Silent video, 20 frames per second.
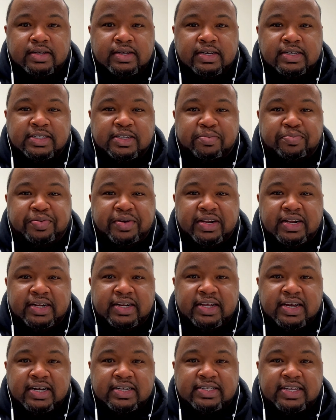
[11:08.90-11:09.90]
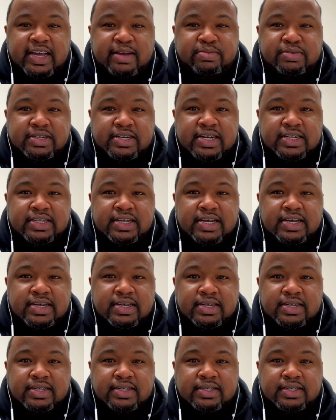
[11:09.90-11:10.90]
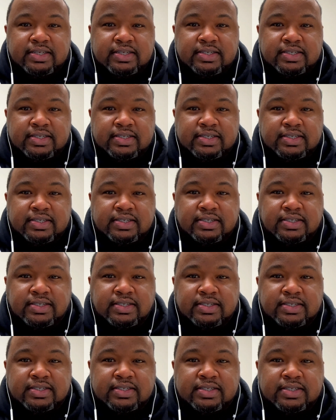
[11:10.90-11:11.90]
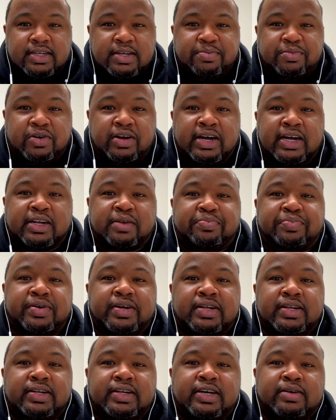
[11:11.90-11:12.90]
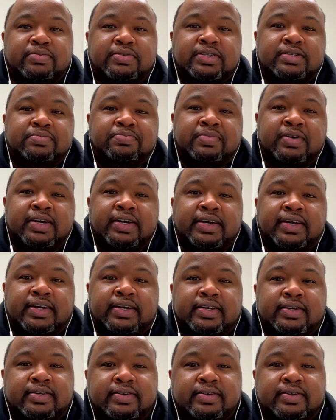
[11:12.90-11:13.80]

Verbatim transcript: Is the pillow duct tape to that thing? That boy got the no, pillow duct. Look man. at this.